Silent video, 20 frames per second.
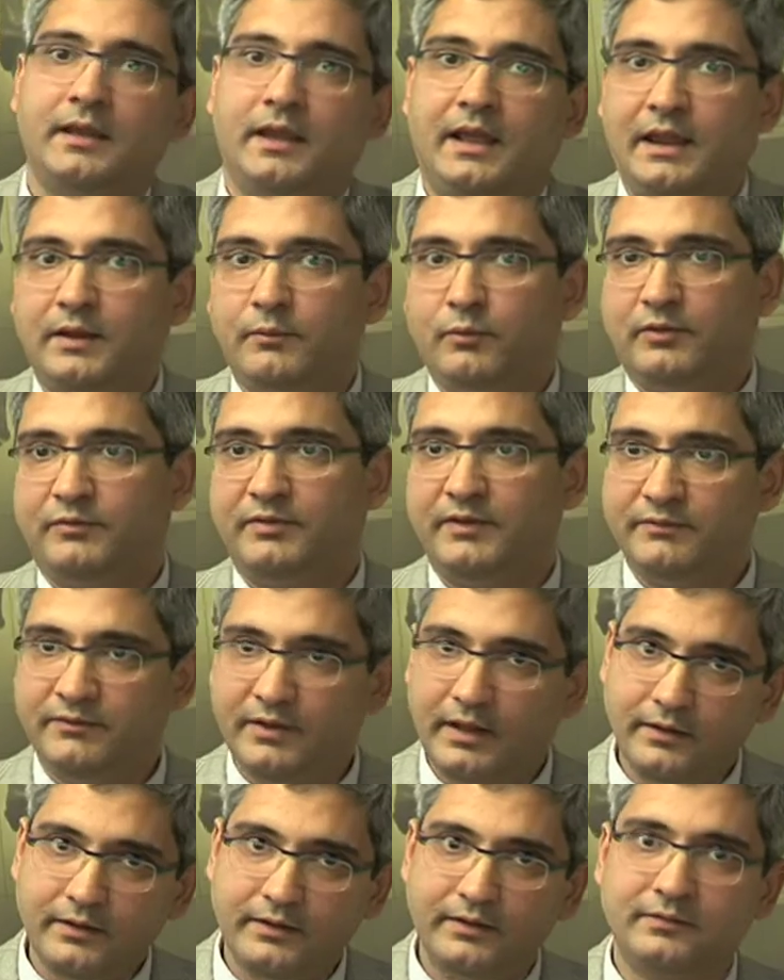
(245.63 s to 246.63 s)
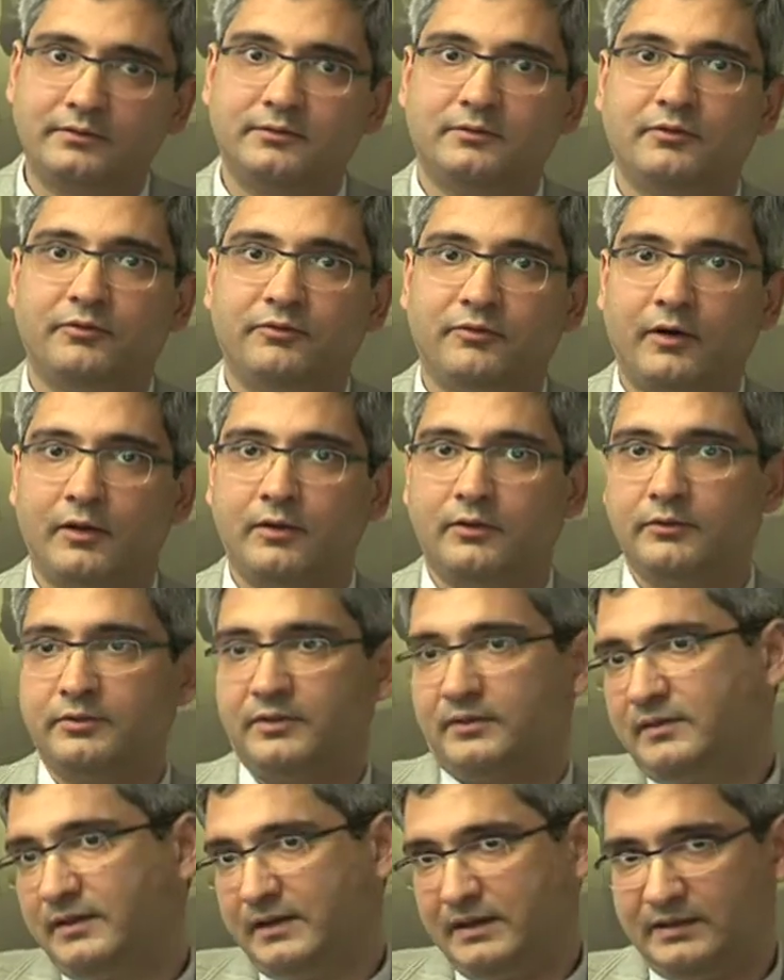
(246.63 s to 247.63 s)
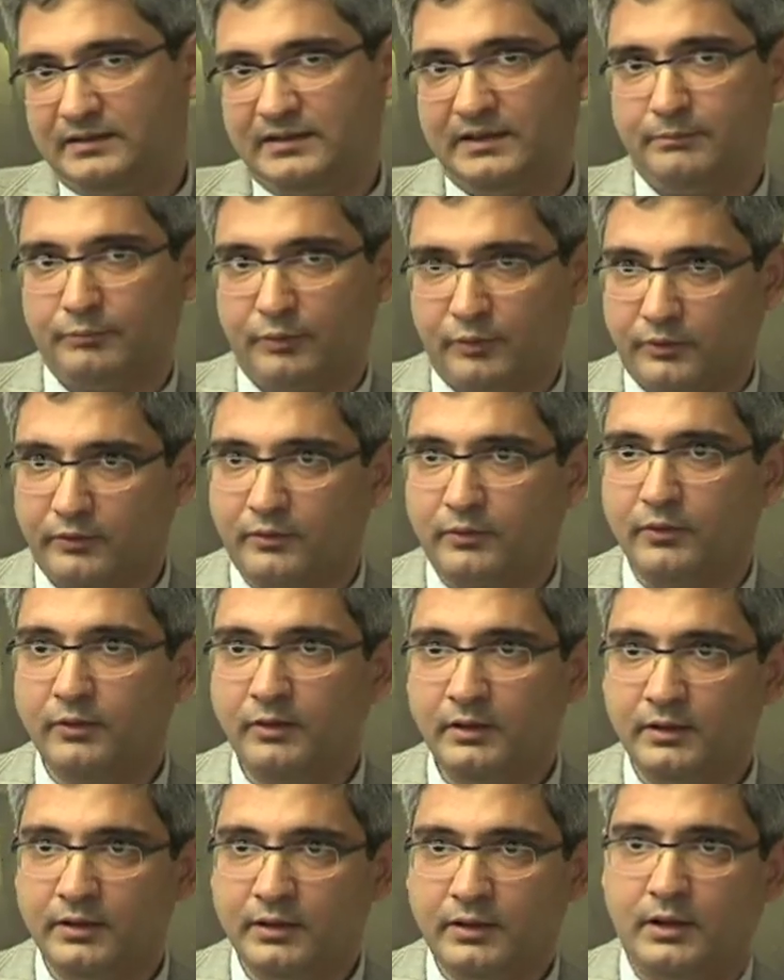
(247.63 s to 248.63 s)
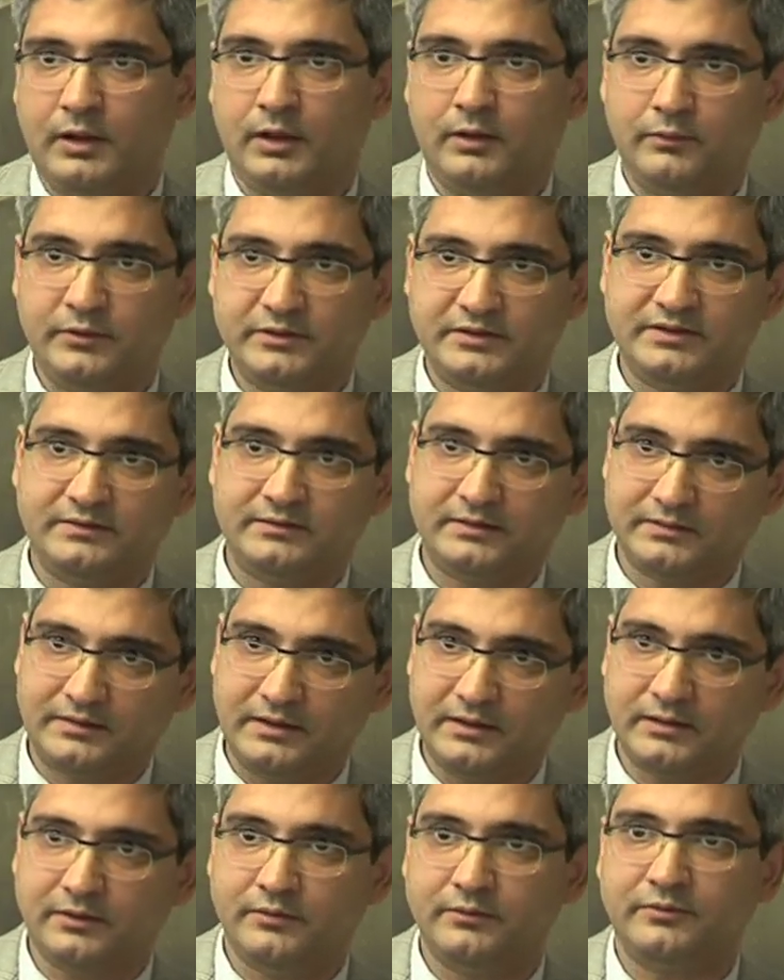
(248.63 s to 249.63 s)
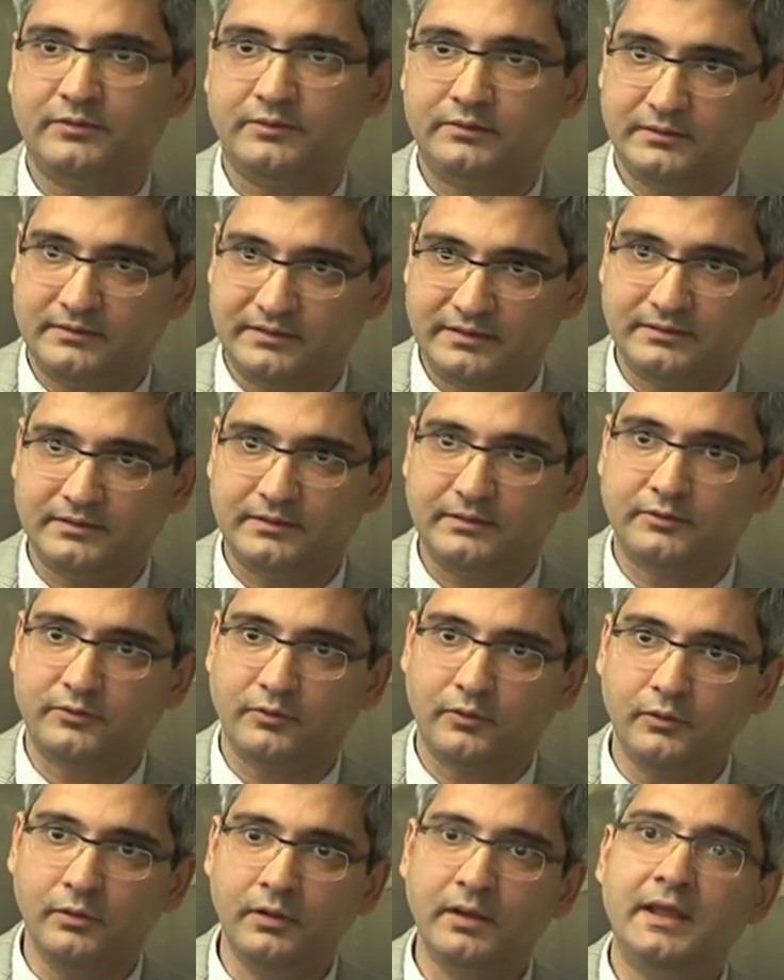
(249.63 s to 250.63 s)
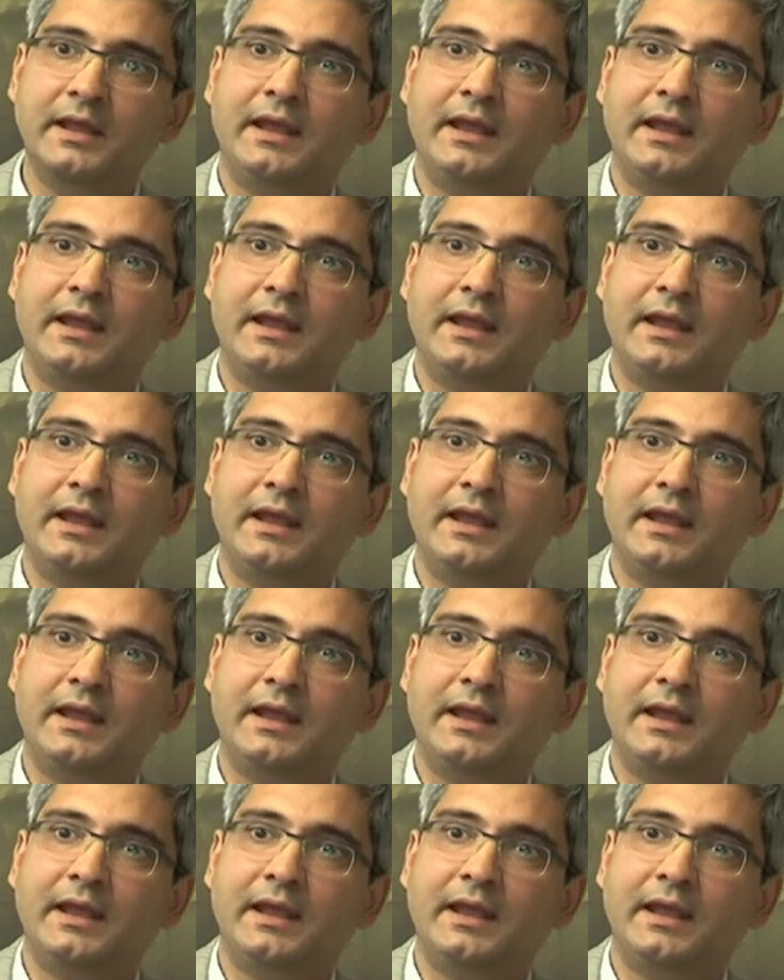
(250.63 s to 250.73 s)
And what we've done is to follow the CDC protocol, uh, which is the Center for Disease Control,